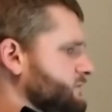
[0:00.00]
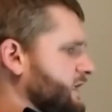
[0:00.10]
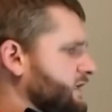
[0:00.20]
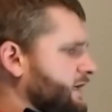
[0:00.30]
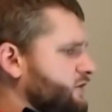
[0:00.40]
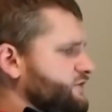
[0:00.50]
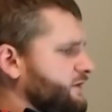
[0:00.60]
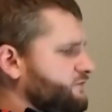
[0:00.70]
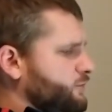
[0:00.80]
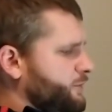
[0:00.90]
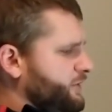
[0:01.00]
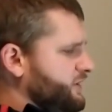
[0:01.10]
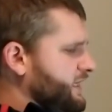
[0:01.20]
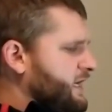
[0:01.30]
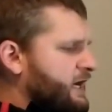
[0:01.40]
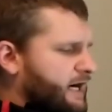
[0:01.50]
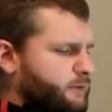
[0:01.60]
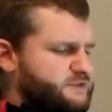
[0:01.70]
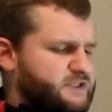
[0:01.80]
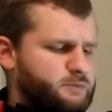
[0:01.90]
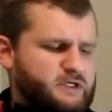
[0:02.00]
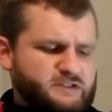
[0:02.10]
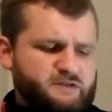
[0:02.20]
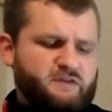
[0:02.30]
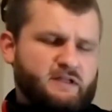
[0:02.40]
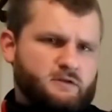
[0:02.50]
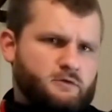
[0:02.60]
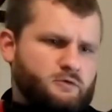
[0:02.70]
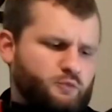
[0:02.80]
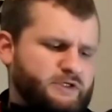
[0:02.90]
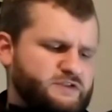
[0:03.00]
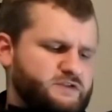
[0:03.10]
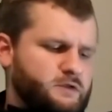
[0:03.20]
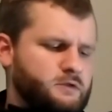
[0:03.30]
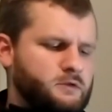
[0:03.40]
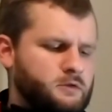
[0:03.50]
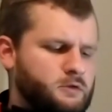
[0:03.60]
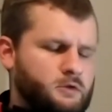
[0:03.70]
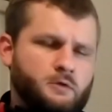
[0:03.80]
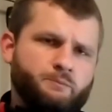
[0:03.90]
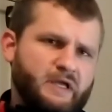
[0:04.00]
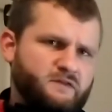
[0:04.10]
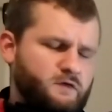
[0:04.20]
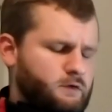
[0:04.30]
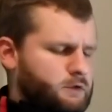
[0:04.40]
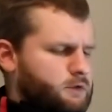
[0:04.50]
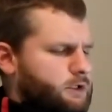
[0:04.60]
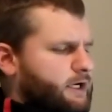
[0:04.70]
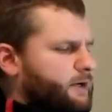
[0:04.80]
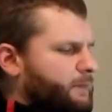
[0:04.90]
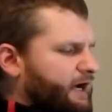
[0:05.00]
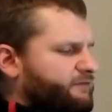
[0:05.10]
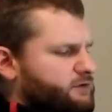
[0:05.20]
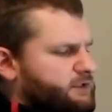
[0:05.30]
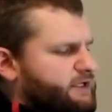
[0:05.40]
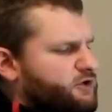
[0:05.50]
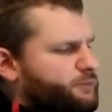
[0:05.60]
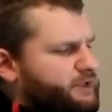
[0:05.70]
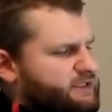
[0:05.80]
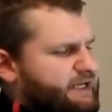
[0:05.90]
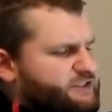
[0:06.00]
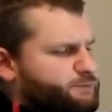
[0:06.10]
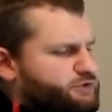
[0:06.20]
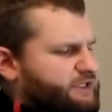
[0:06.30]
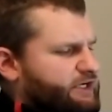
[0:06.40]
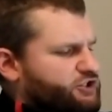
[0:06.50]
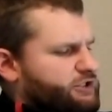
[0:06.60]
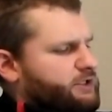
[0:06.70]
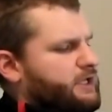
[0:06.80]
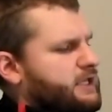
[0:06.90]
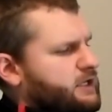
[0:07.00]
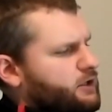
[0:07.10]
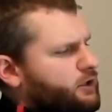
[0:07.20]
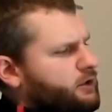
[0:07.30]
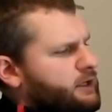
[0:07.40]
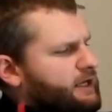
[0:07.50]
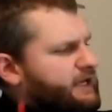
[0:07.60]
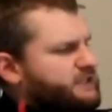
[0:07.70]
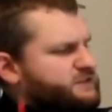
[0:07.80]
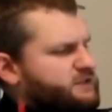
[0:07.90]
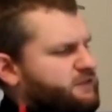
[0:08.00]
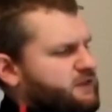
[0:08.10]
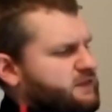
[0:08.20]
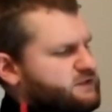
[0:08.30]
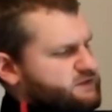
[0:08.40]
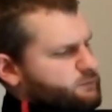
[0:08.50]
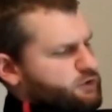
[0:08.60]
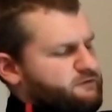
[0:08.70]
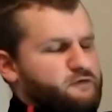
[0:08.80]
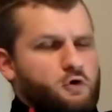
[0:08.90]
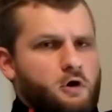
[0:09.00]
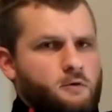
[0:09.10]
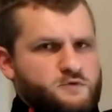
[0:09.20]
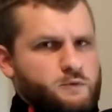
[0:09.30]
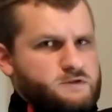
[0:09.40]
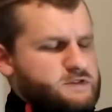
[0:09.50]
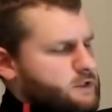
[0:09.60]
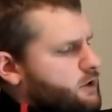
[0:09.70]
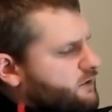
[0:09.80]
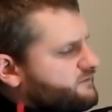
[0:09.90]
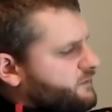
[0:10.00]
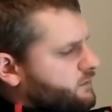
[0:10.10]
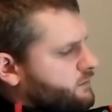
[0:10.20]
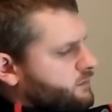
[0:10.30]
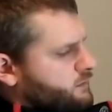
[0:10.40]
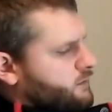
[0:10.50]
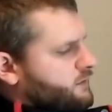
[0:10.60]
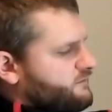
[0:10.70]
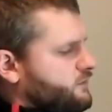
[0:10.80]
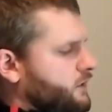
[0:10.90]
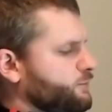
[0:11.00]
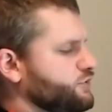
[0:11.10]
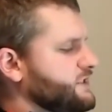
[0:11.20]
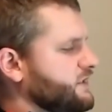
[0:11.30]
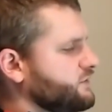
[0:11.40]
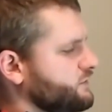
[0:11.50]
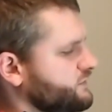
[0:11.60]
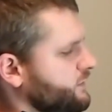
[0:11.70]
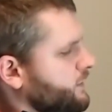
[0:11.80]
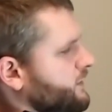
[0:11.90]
And I also have full mobility. I would say because of that little wrist bit, I have a little bit less protection here, and it's nothing that some good forearms wouldn't solve, forearm protectors.